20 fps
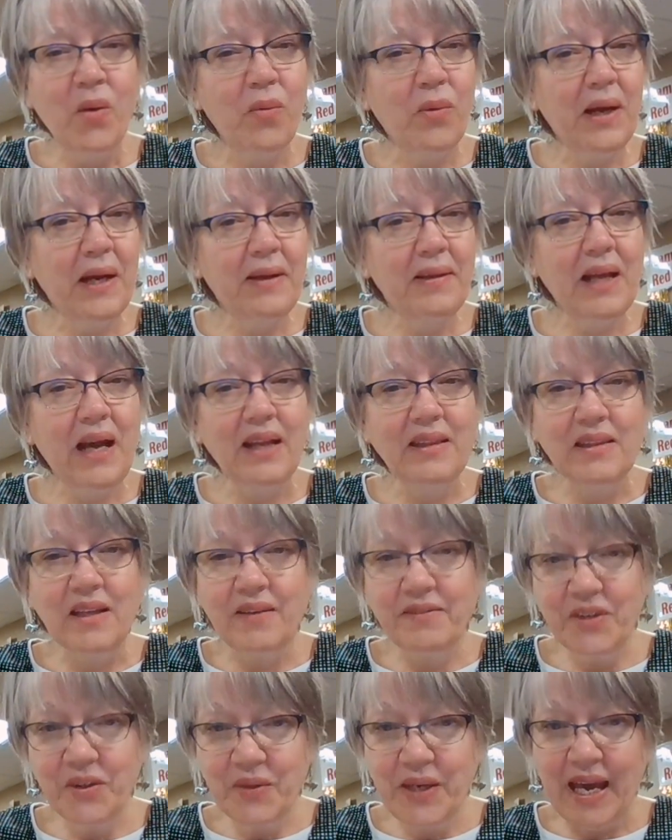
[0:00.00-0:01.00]
Well, I
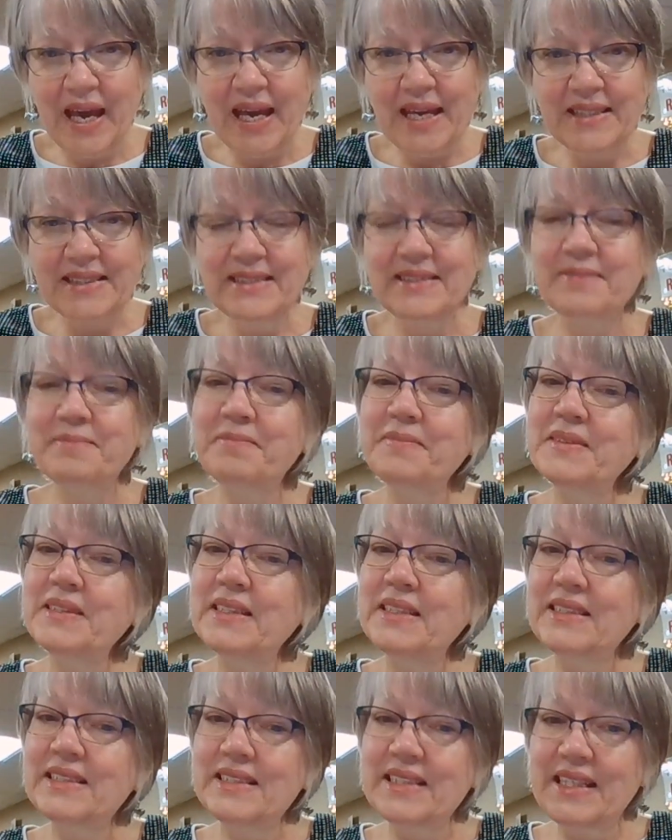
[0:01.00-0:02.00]
love you guys.
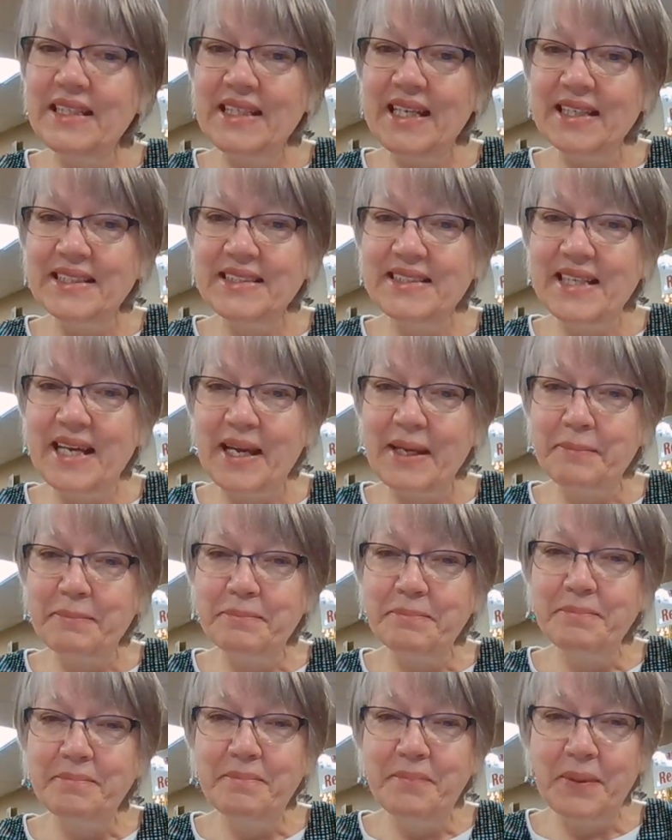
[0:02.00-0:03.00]
See you next time.
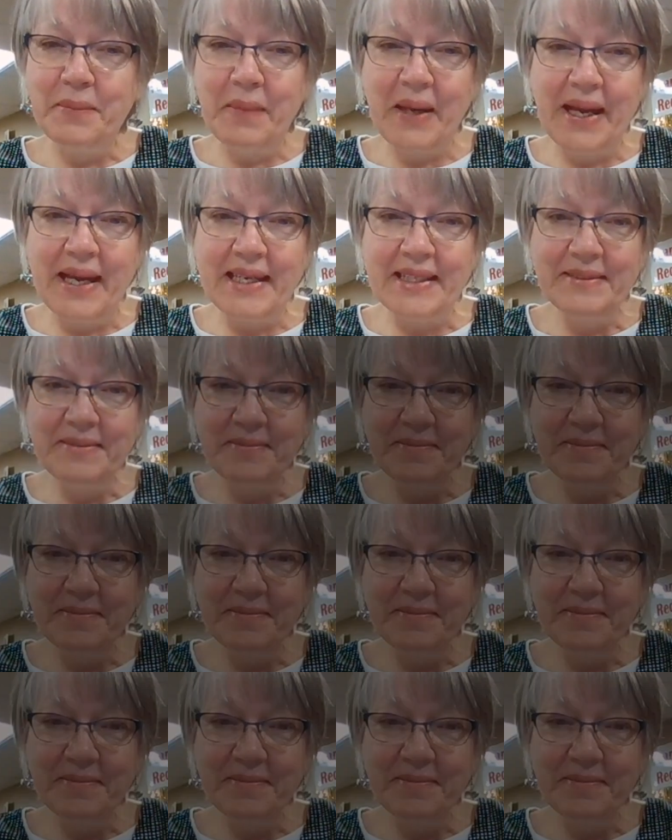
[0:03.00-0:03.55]
Bye-bye.